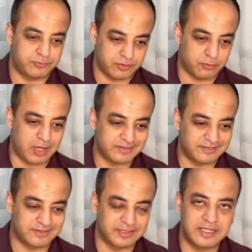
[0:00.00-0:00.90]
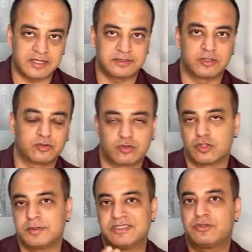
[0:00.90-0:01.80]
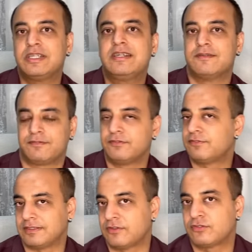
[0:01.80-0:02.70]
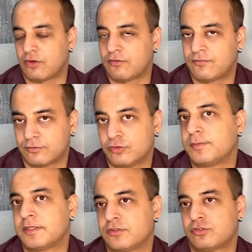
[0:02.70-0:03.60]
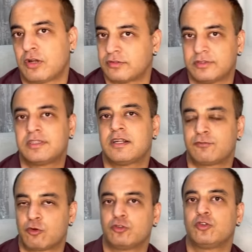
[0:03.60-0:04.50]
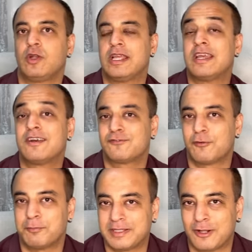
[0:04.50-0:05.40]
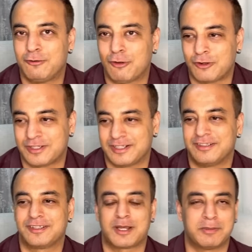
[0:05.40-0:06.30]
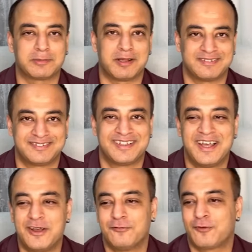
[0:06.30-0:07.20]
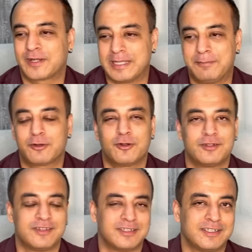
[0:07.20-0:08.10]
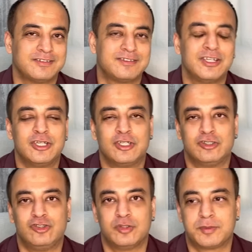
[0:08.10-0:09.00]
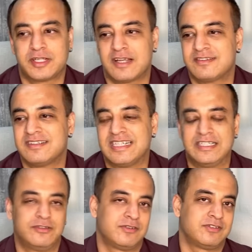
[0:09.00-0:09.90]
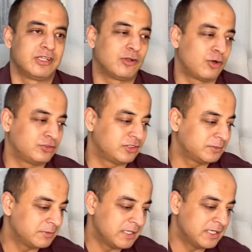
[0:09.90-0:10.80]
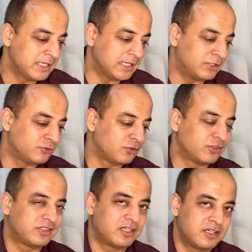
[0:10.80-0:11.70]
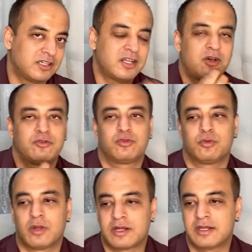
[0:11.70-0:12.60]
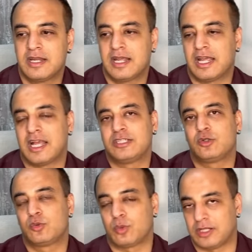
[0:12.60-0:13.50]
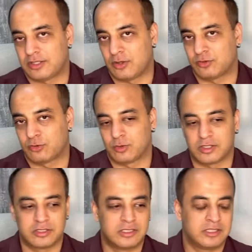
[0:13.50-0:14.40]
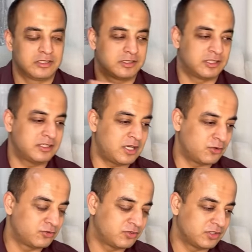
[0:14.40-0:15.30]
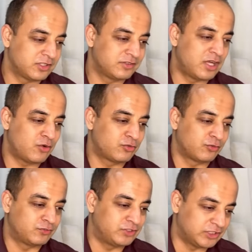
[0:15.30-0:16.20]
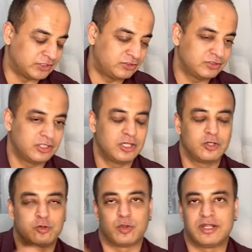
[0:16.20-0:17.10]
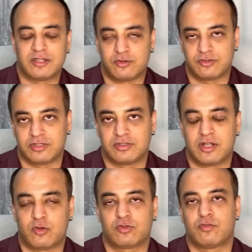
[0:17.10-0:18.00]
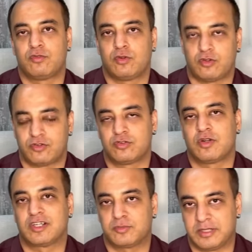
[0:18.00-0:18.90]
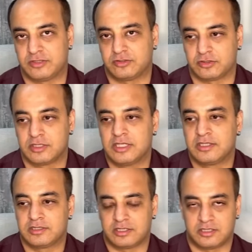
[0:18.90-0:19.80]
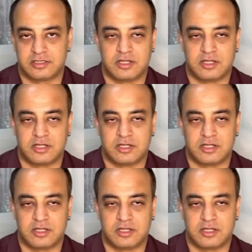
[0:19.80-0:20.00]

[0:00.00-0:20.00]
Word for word: rather say that there's going to be three different phases of Jupiter's transit, and of course, you'll hear from me a lot in the coming months. For Capricorn ascendants, Jupiter has an interesting lordship. It is your third house ruler and your 12th house ruler. Third house is the house of change, 12th house is the house of losses or expenditure. Third